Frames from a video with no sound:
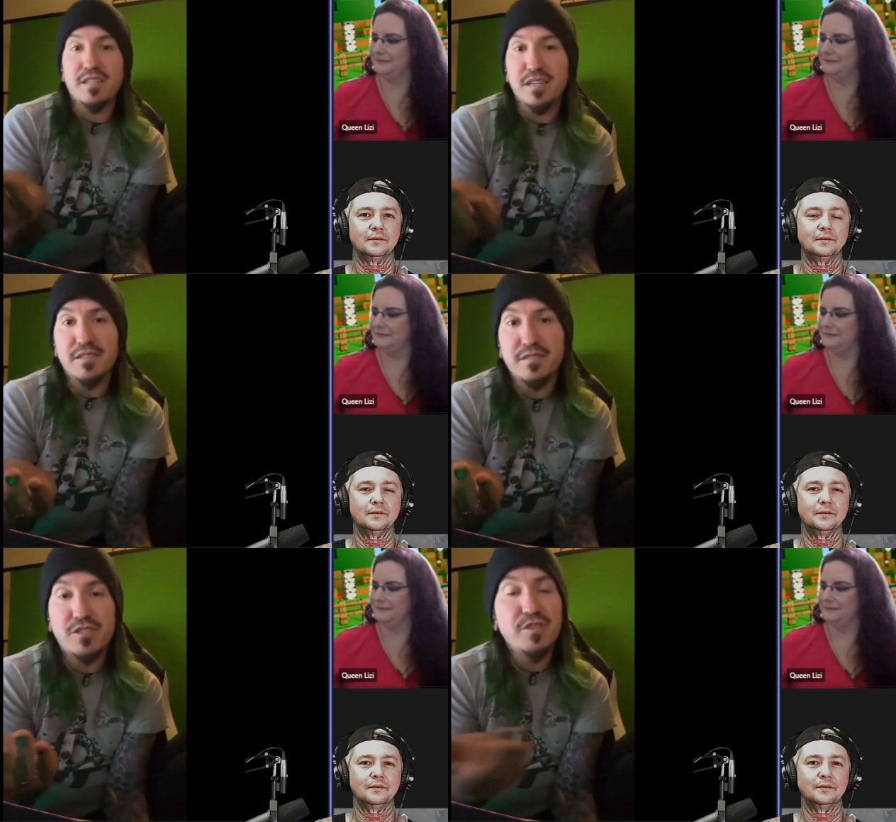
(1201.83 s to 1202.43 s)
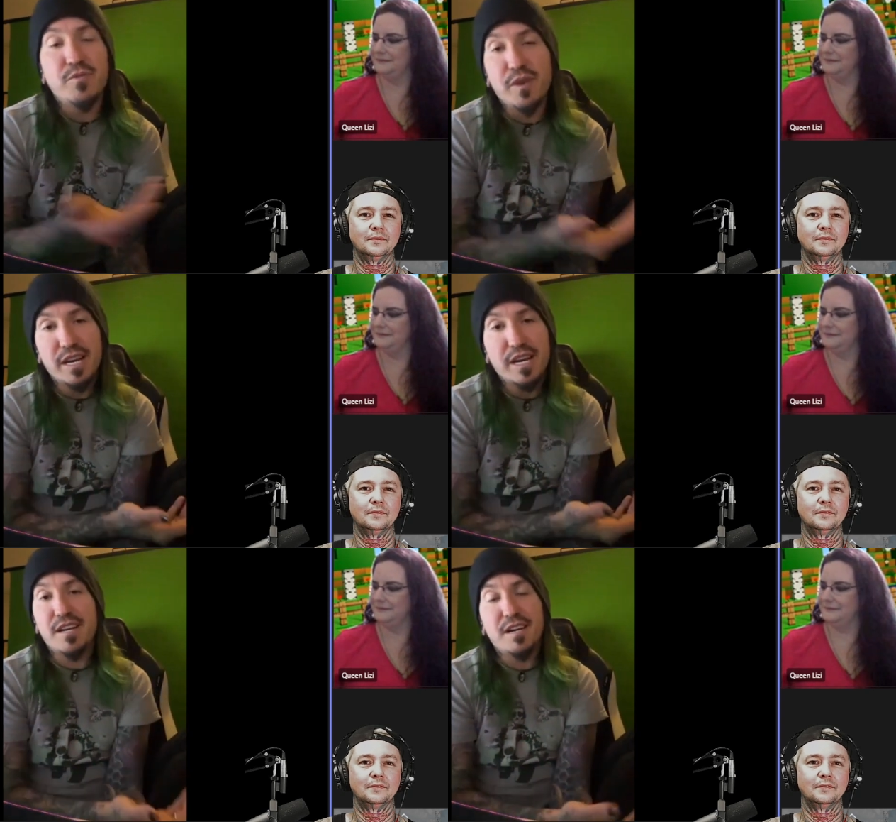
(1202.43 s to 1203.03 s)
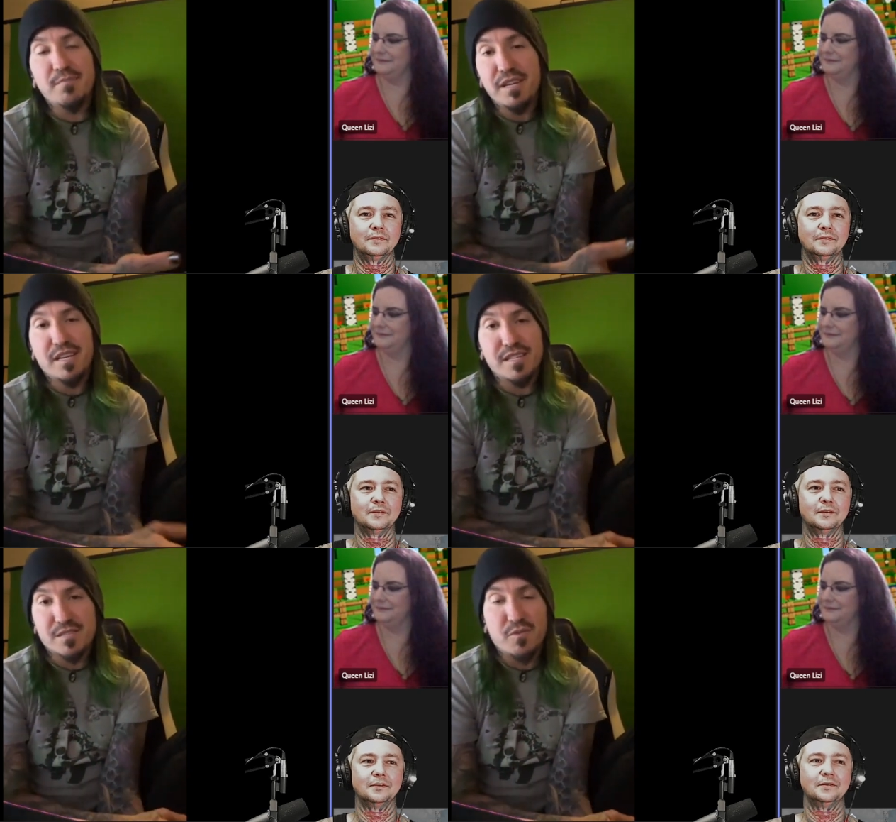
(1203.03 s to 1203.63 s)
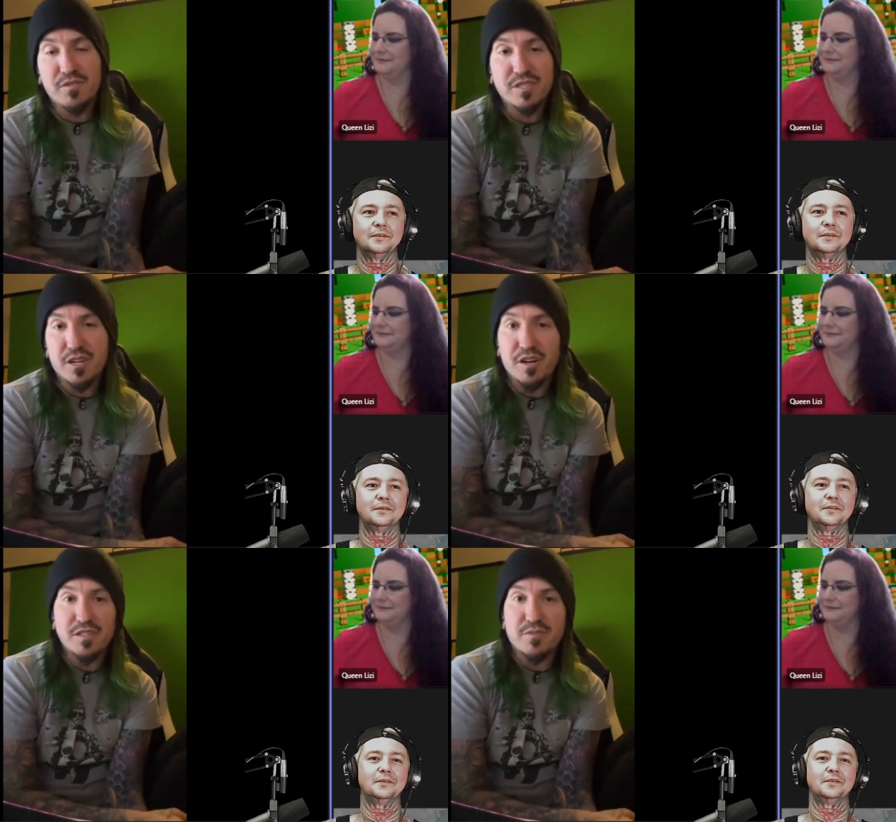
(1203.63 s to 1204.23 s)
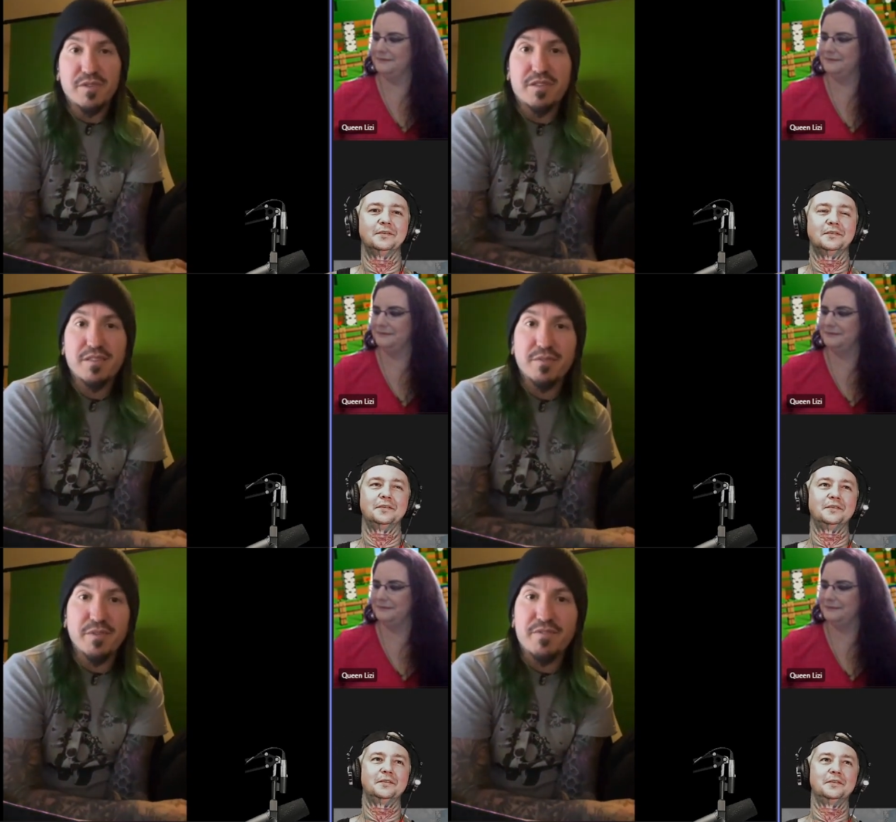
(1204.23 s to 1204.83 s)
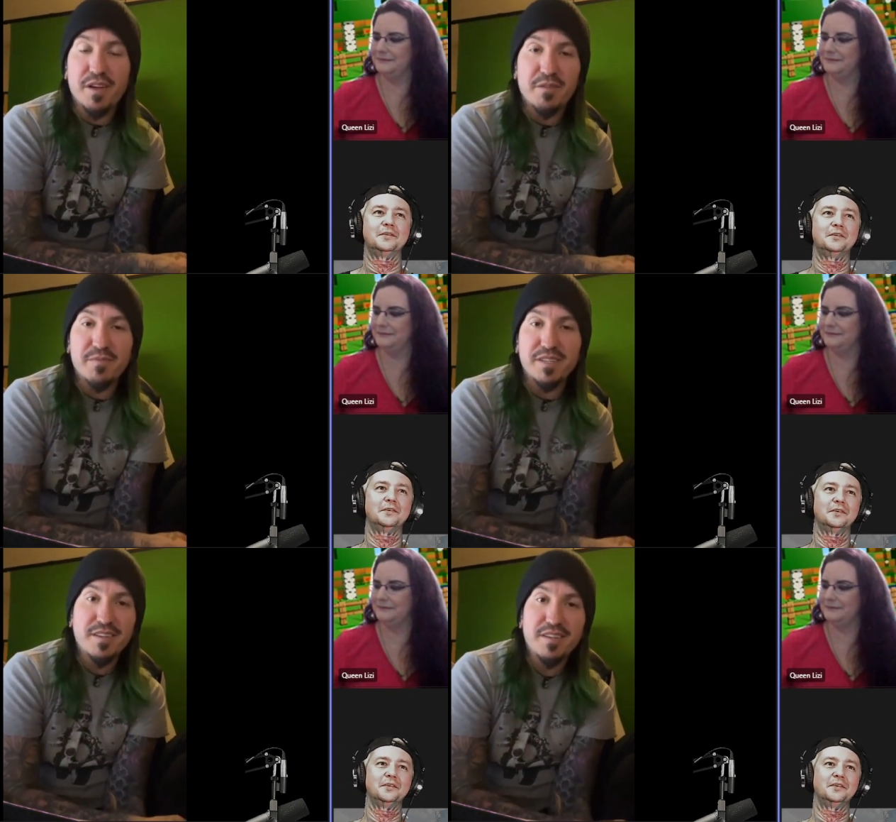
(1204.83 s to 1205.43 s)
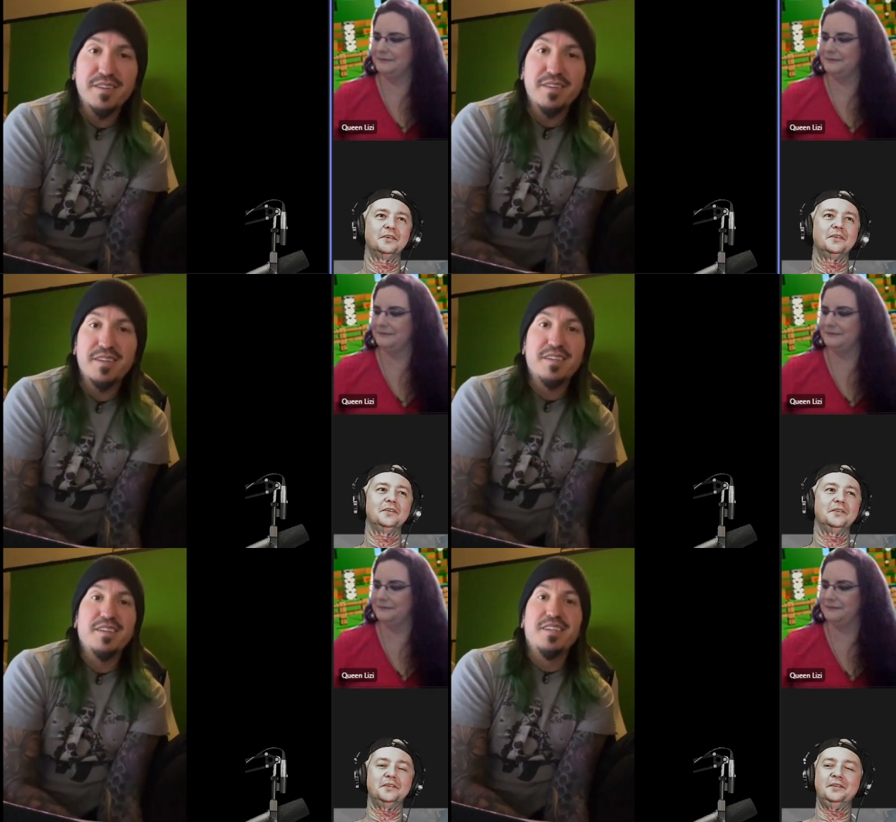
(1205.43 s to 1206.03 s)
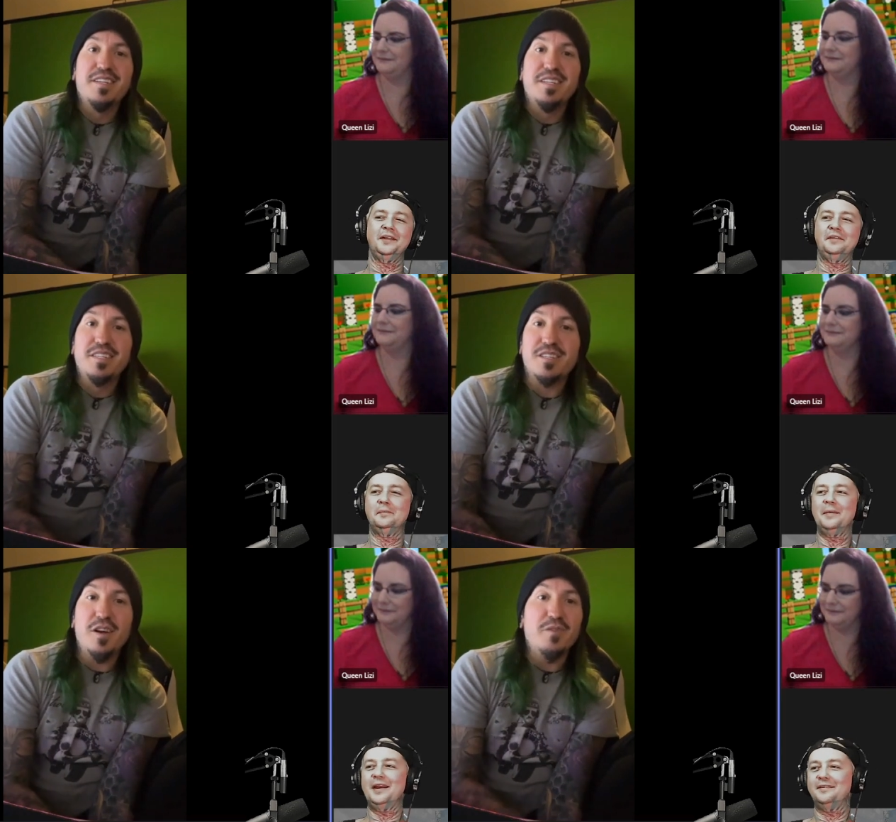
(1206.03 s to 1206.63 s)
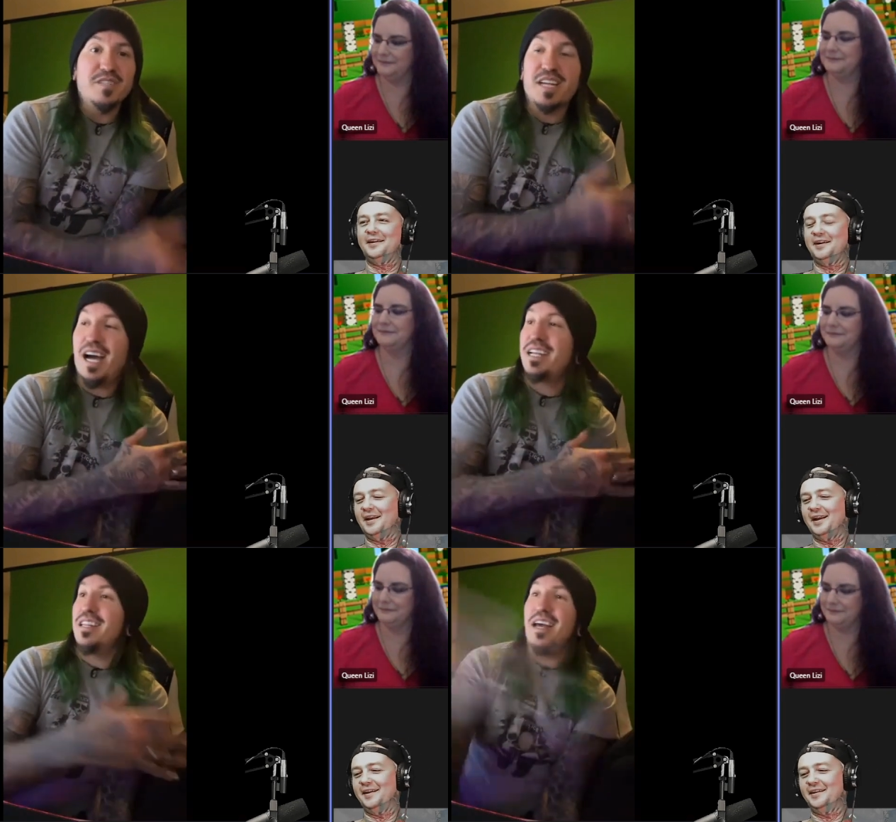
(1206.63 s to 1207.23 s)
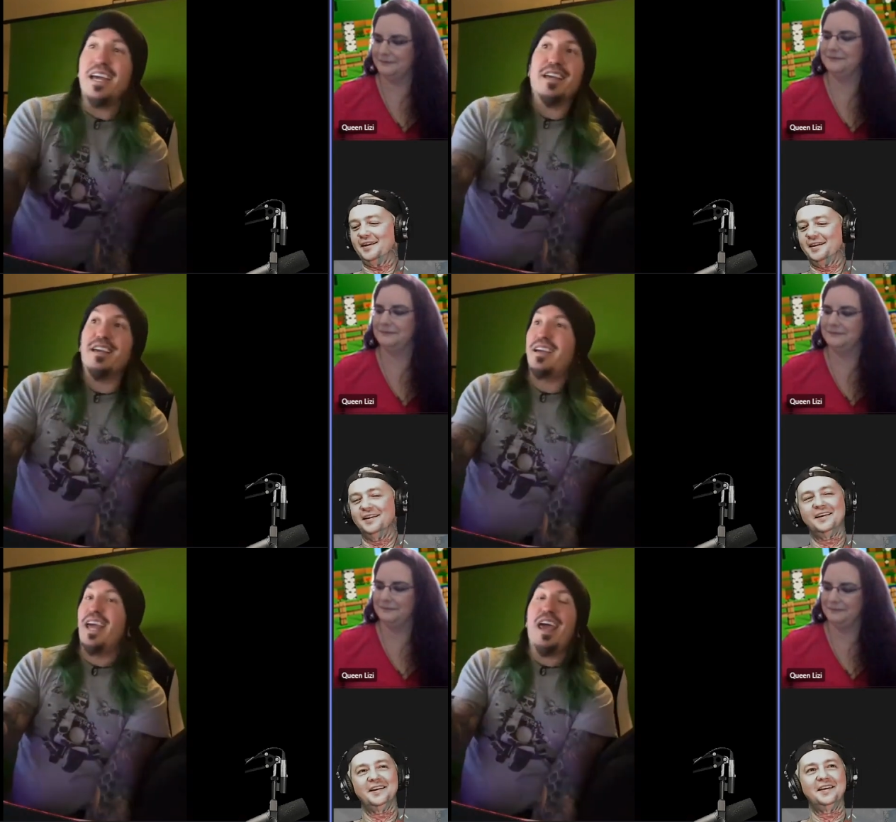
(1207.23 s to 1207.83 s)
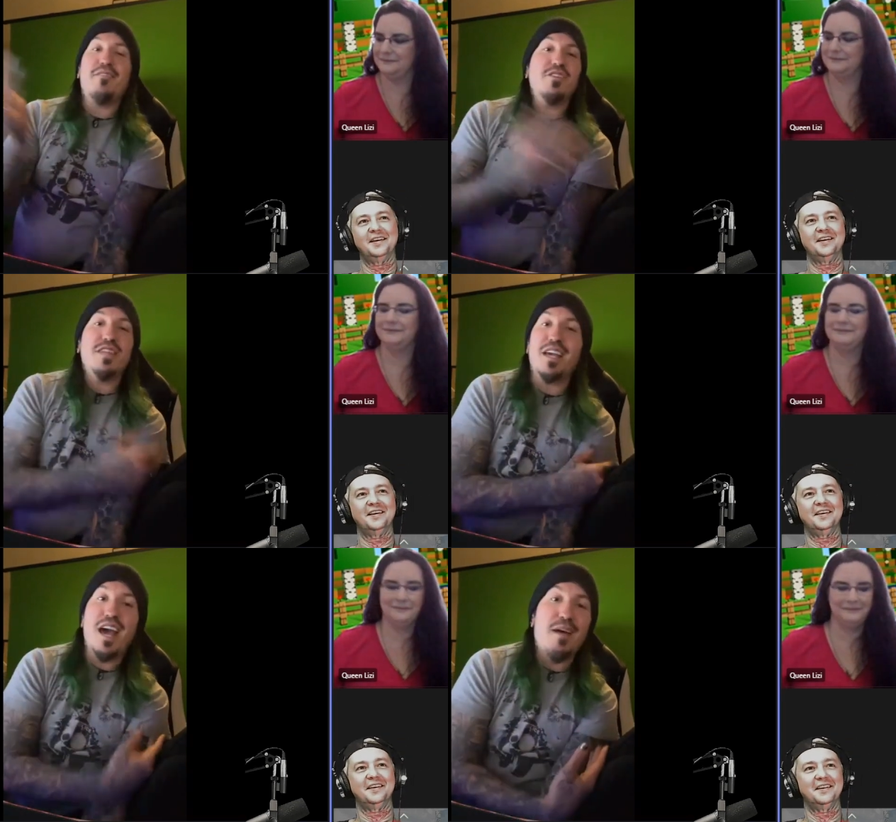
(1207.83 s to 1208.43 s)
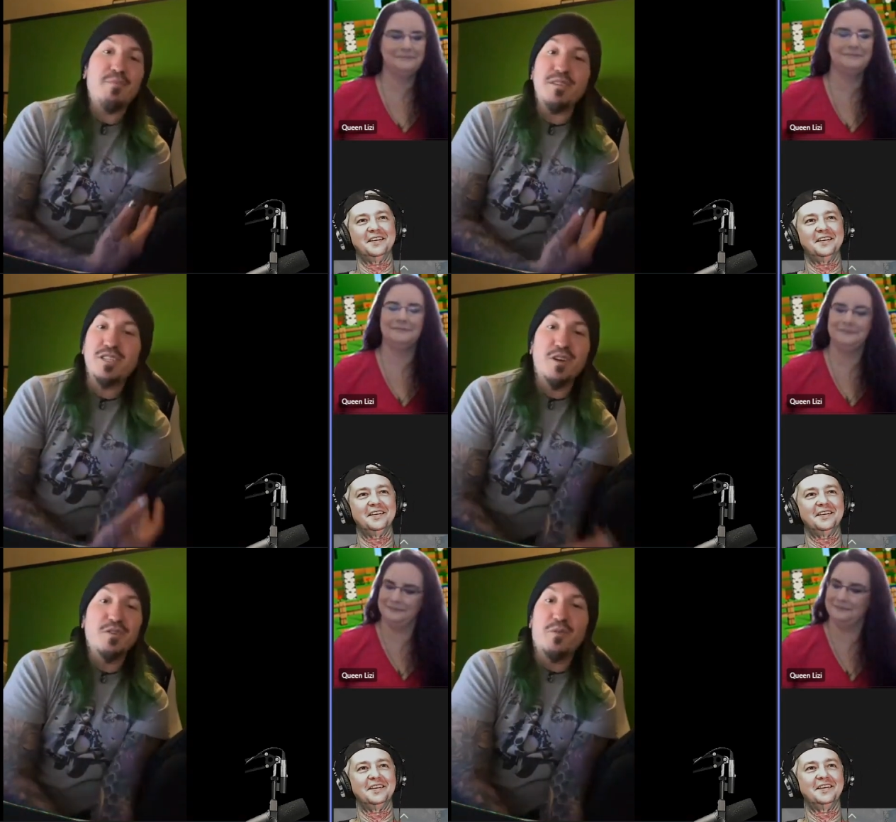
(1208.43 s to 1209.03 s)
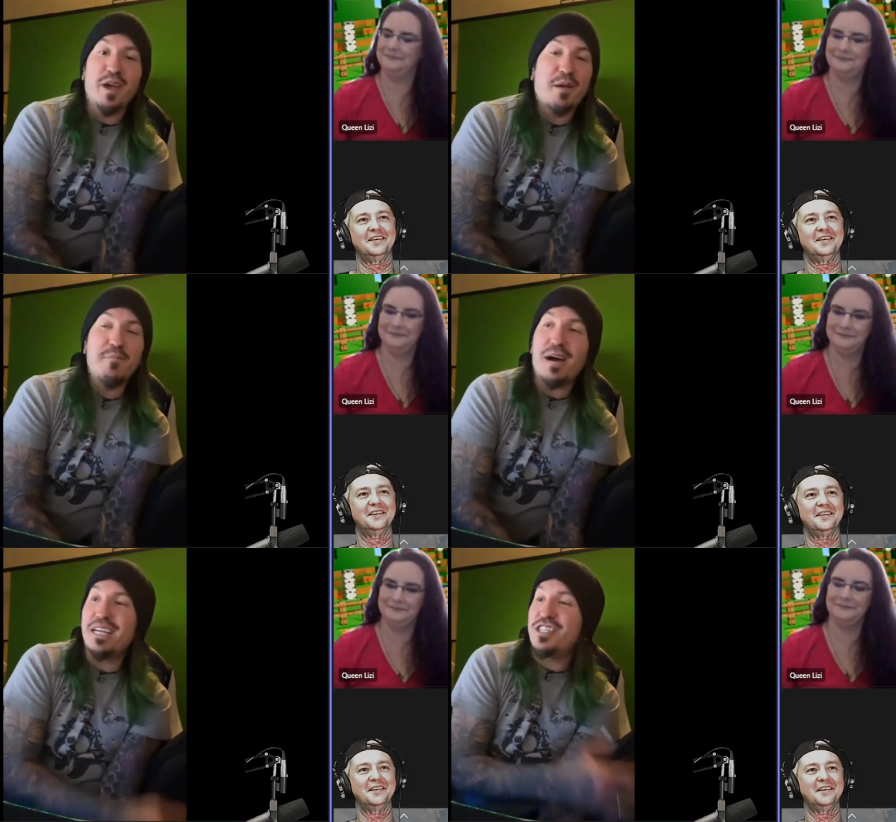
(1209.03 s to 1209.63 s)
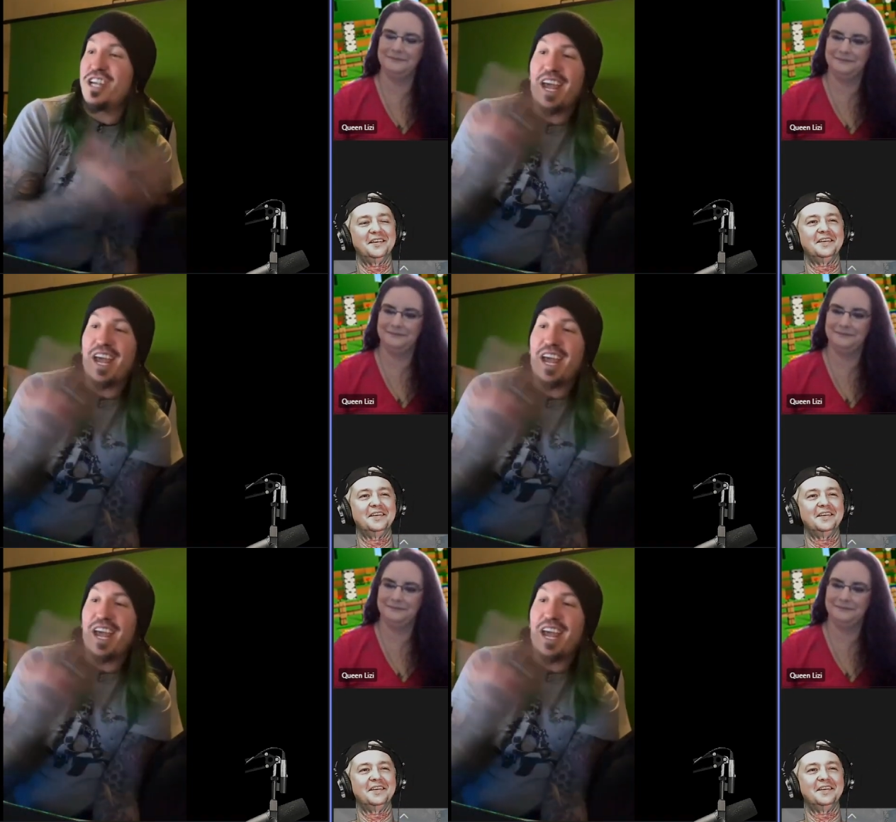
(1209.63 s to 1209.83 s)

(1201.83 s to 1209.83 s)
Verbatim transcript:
Speaker 1: to do what ended up being this war is ours with with Feldmann.
Speaker 2: That's amazing. So was kind
Speaker 1: of like everything happened so quick by